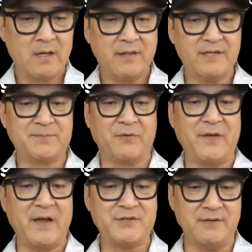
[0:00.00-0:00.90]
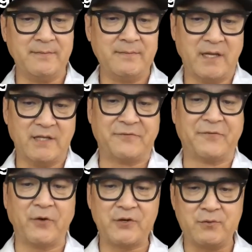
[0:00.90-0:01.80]
This perfection is
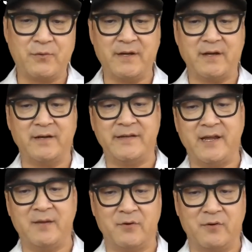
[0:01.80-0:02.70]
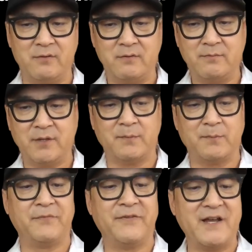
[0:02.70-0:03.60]
virtually unattainable, but the
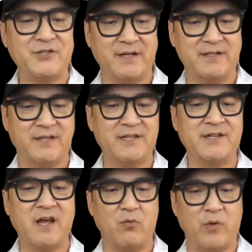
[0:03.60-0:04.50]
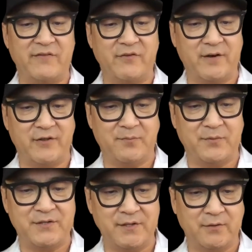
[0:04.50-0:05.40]
perfectionist does not waver in their
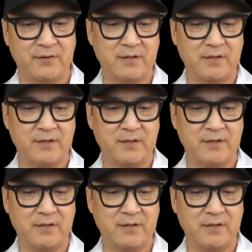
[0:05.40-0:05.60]
pursuit.